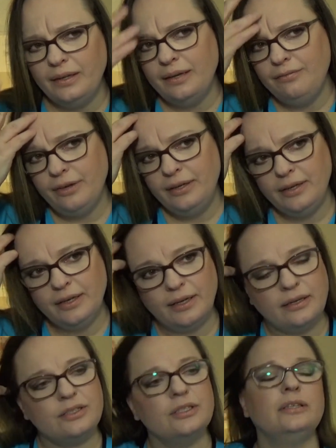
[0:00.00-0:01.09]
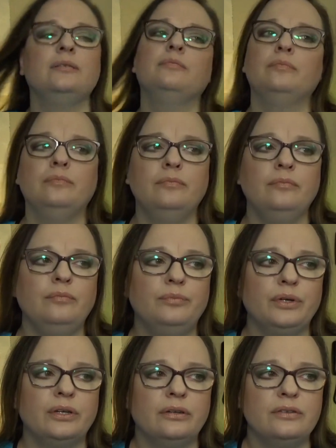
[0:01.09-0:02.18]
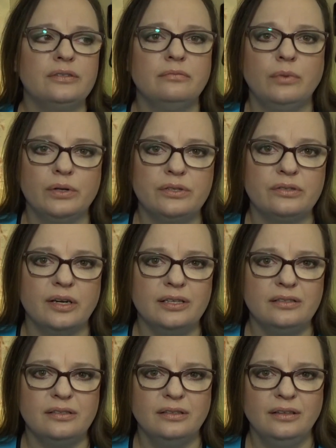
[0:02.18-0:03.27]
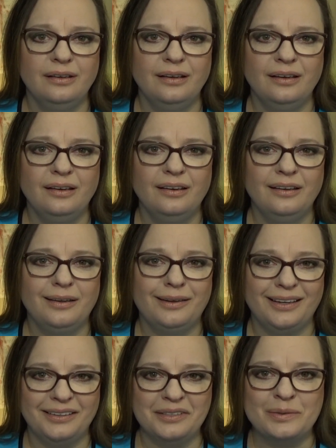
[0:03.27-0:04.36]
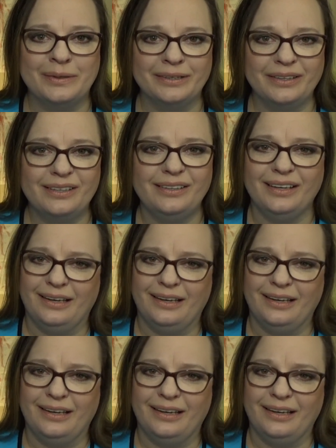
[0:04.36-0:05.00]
Yeah, I find it can actually produce more stress than it's worth.